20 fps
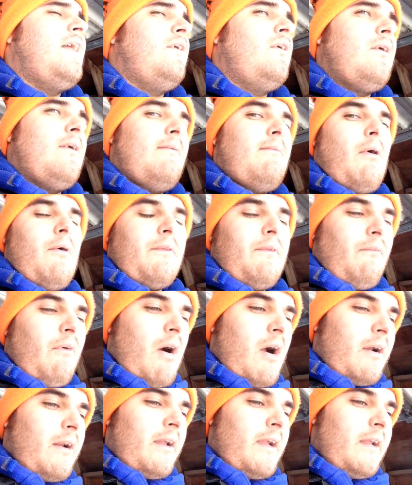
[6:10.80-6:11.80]
told him about the
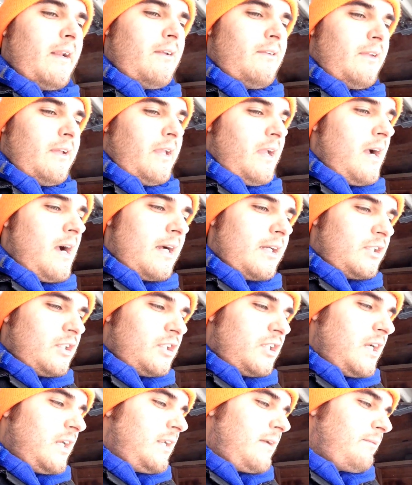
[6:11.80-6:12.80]
water heater. I was like, yeah, it's
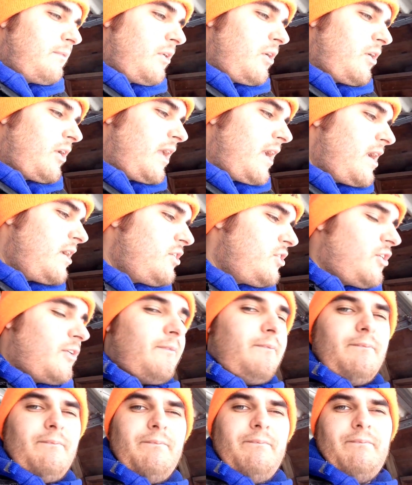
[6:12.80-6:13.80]
just getting up there in age.
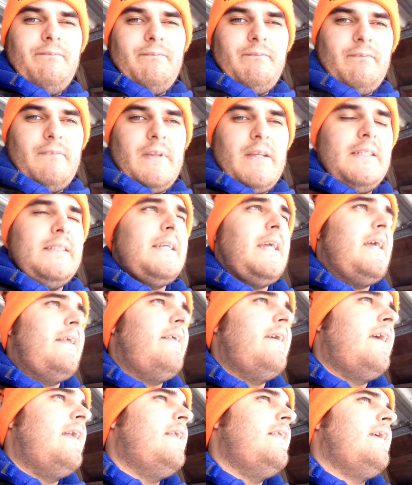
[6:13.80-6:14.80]
Didn't say
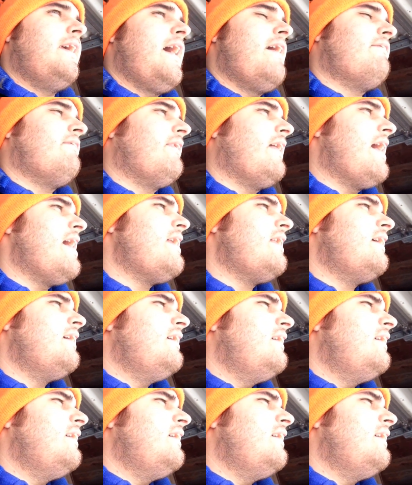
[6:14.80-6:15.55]
anything, anything after that.